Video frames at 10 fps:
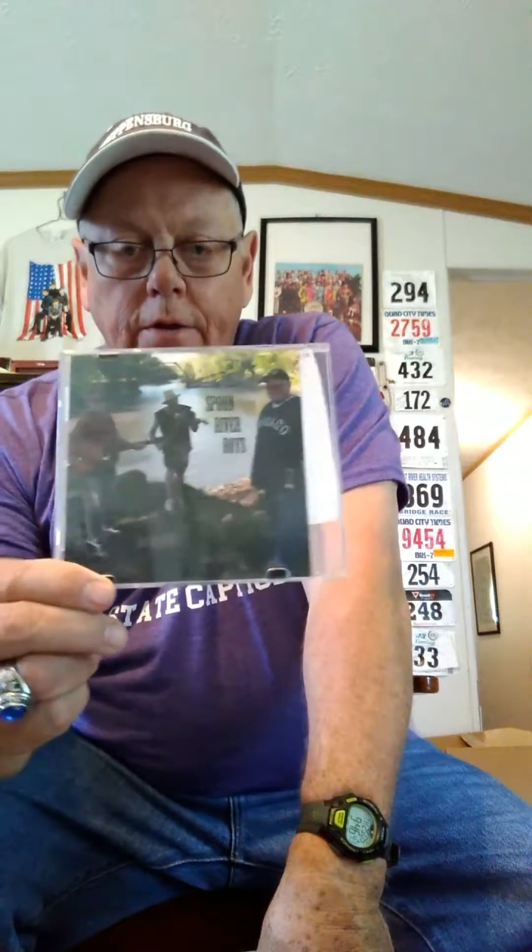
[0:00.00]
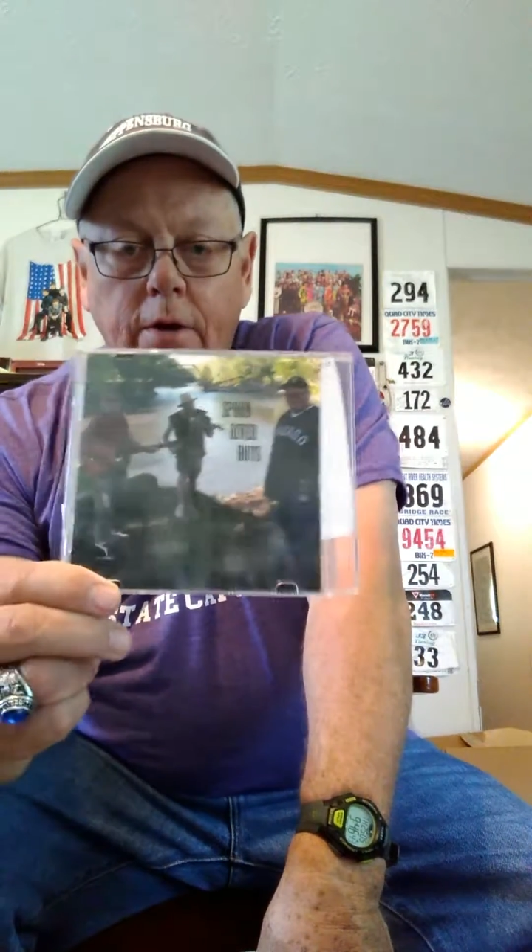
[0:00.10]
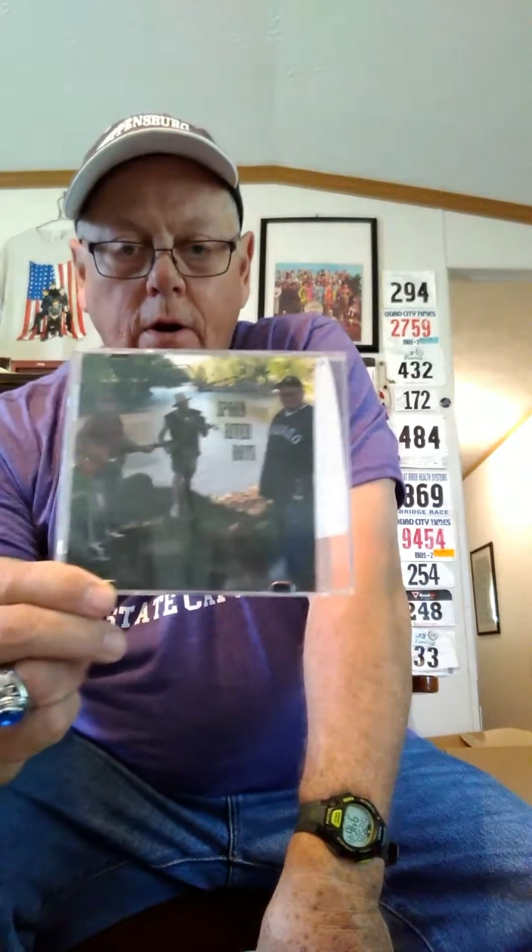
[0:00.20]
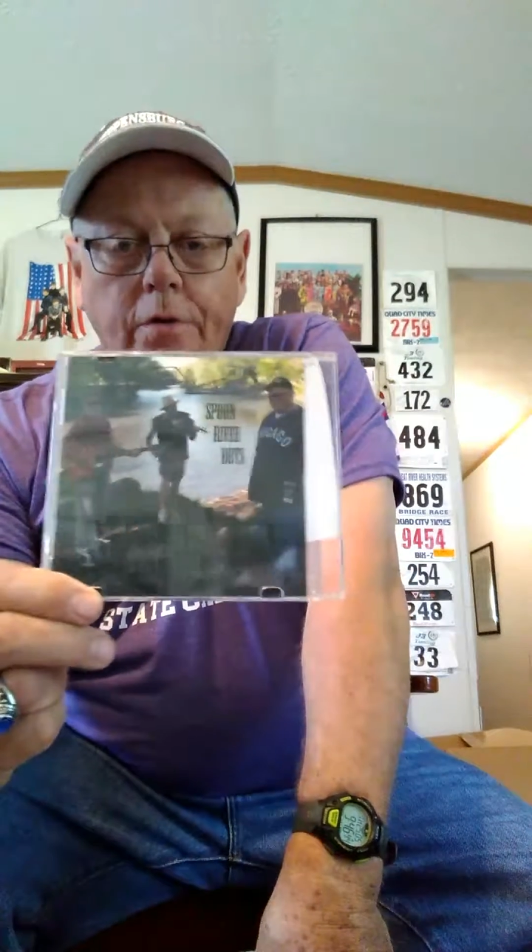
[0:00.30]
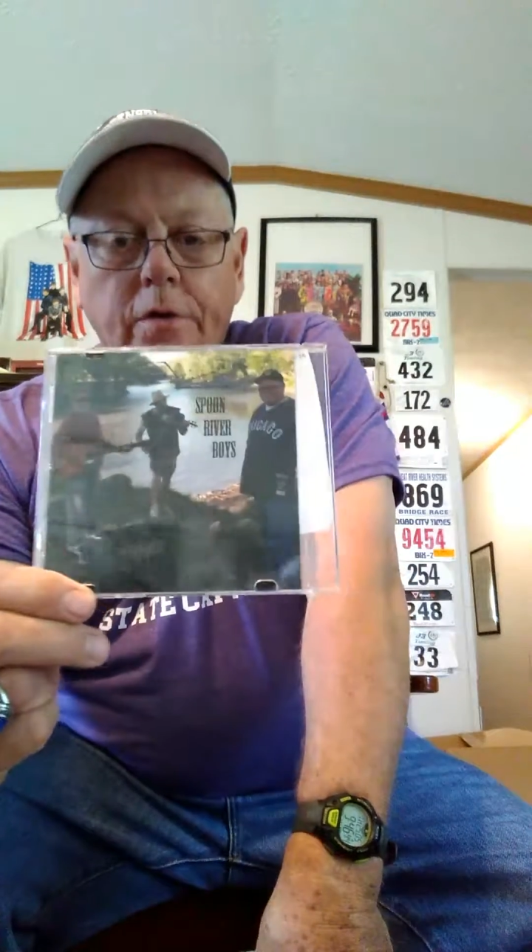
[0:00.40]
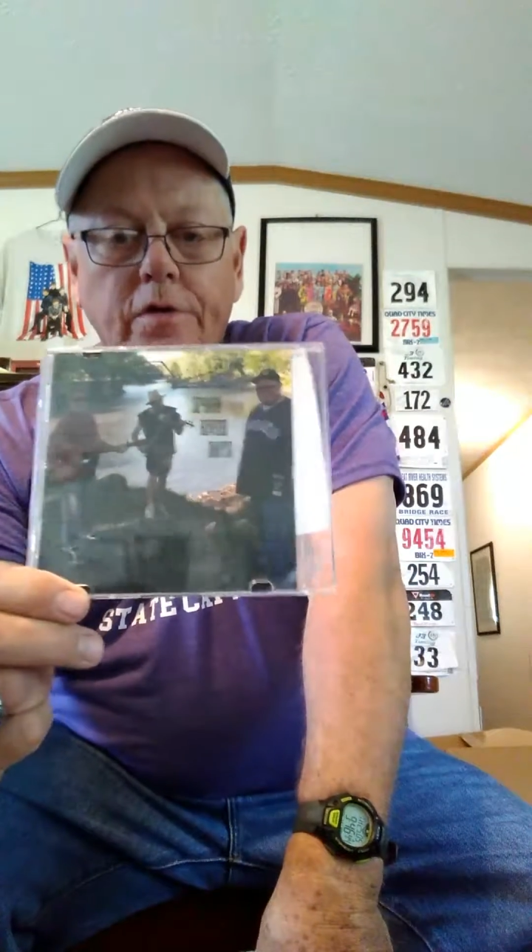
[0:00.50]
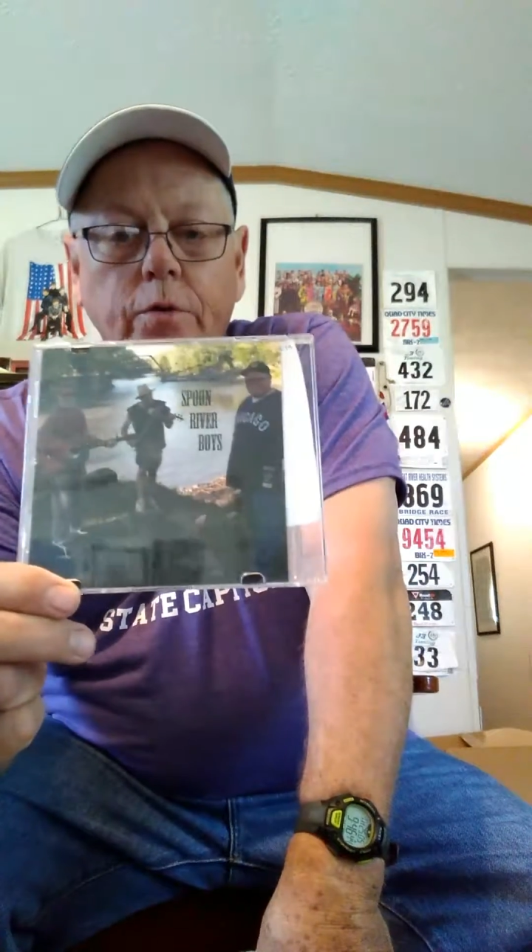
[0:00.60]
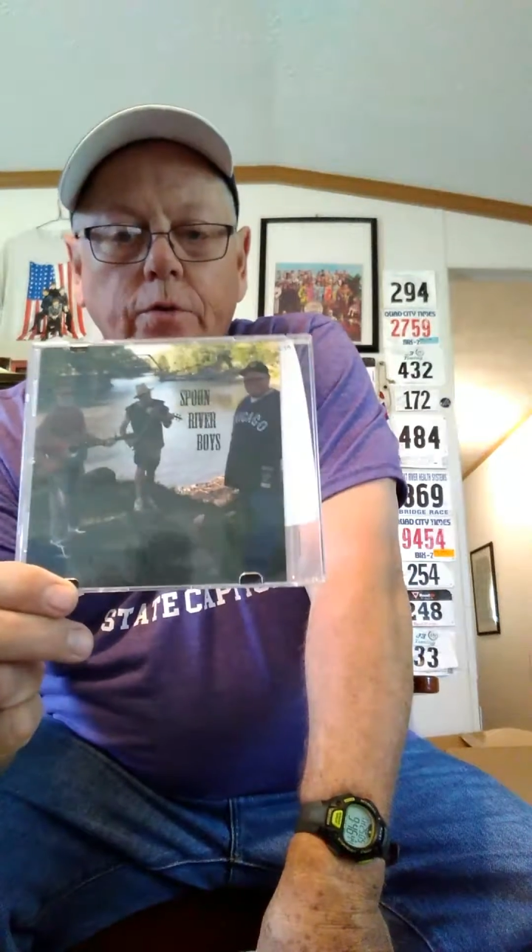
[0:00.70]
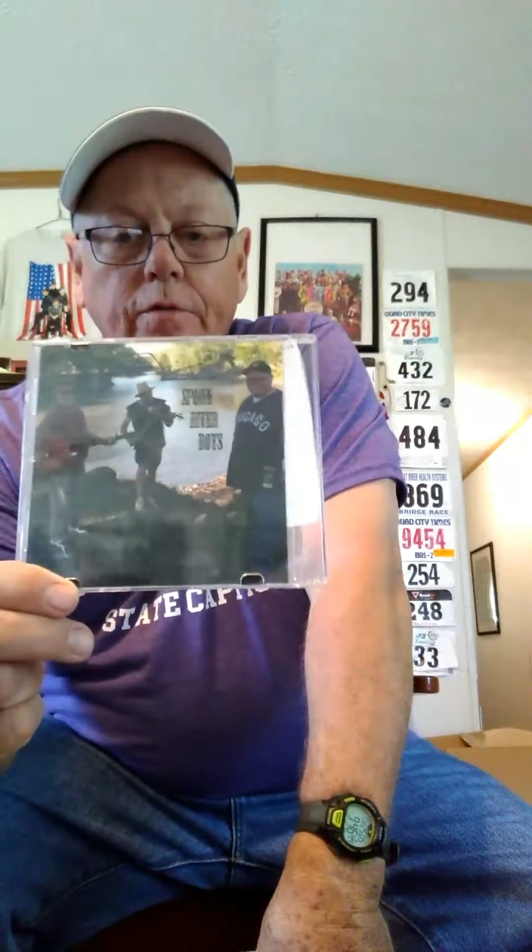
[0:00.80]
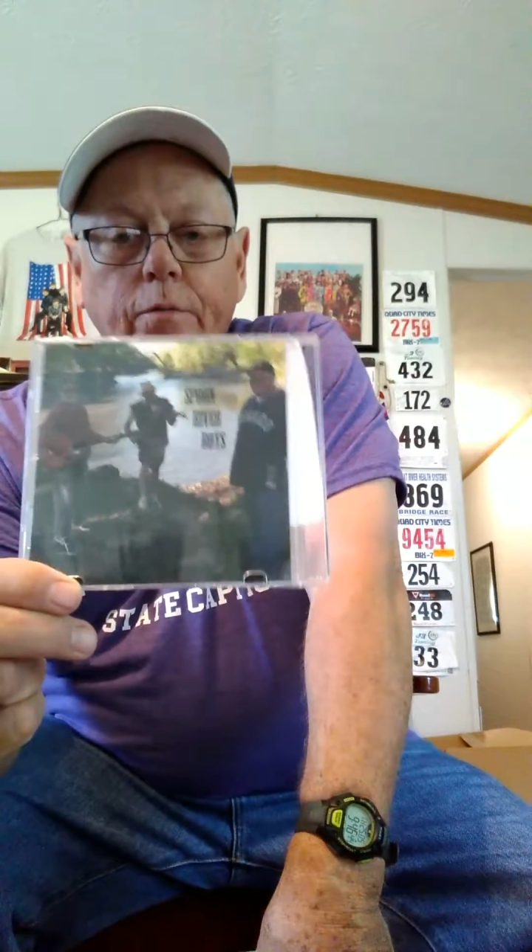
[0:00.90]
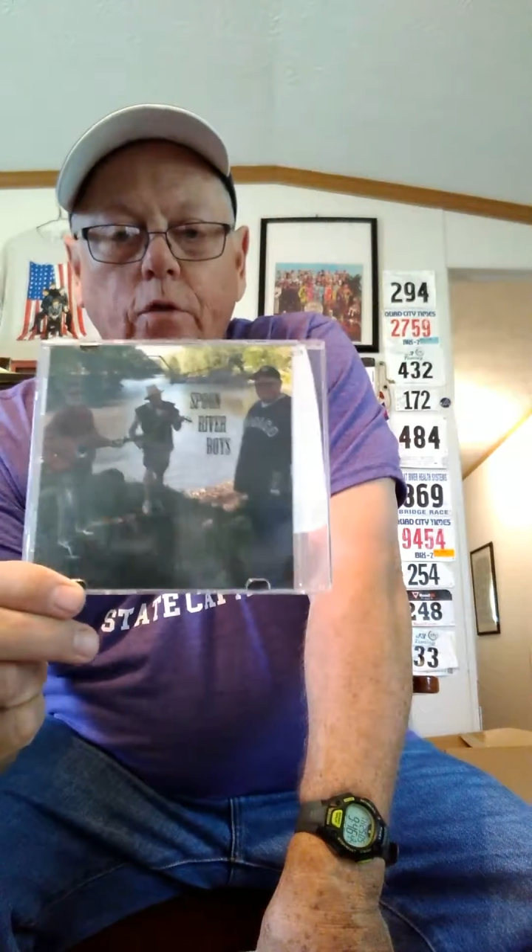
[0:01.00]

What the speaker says: there are the Spoon River